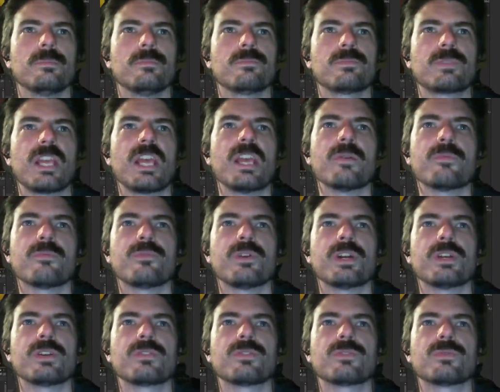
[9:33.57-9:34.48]

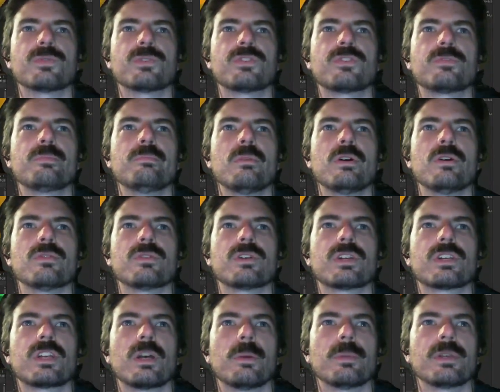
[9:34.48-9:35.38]
campfires with
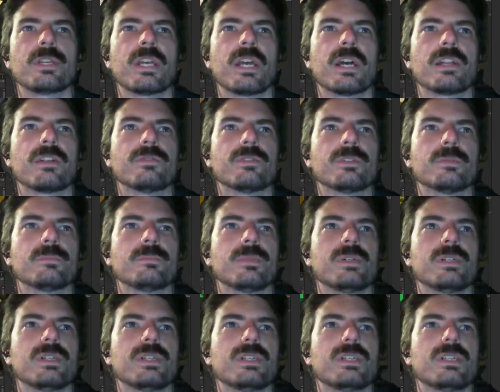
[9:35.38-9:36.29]
smoke coming out of
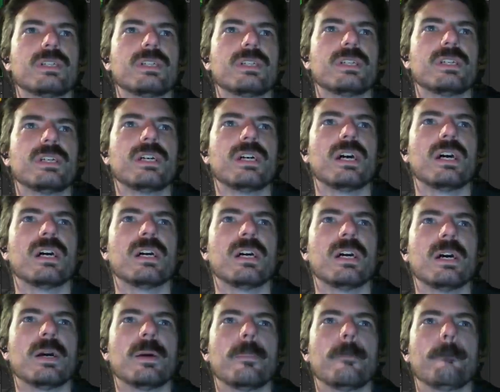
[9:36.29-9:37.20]

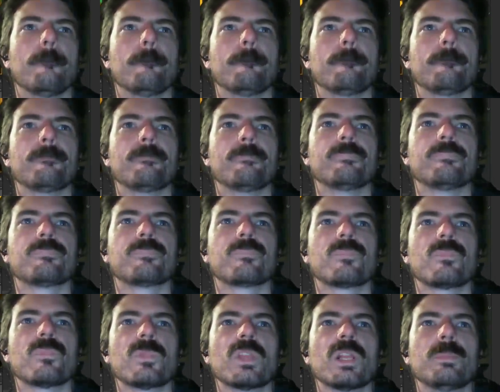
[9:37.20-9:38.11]
them.
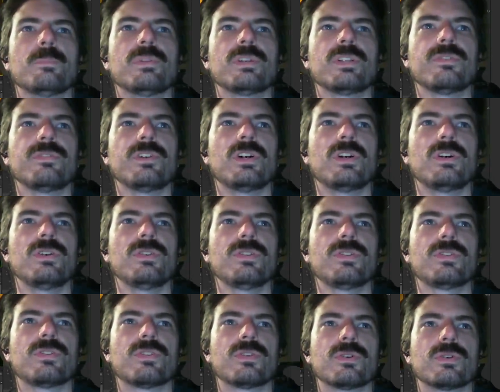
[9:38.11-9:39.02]
But I've
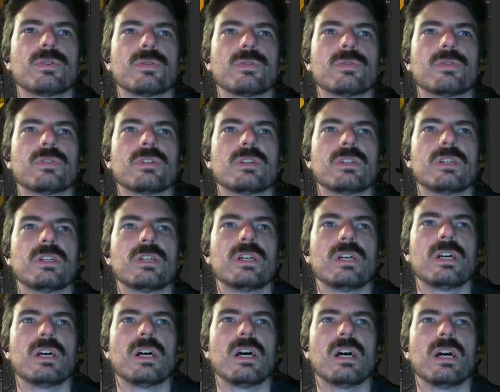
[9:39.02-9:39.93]
also
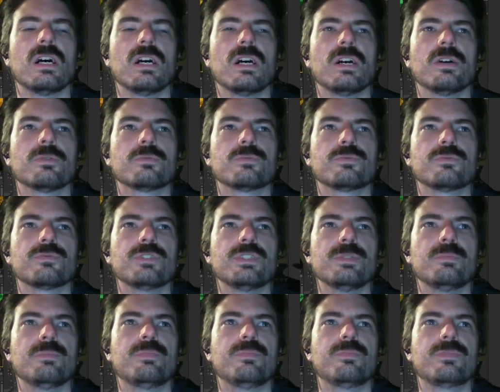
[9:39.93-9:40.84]

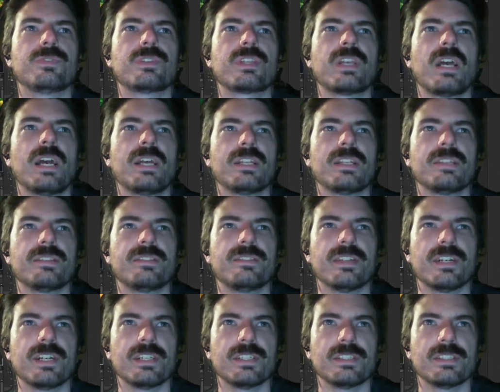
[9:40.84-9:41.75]
kind of
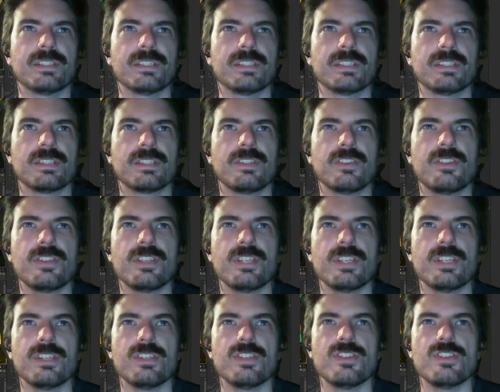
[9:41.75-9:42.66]
done
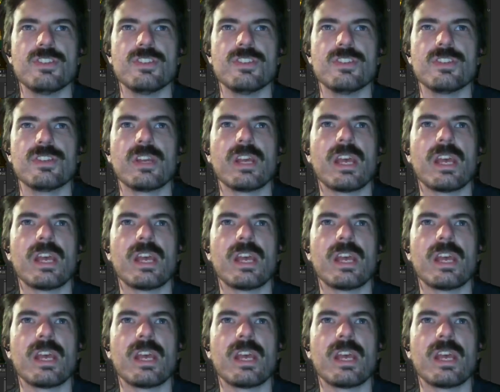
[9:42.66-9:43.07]
the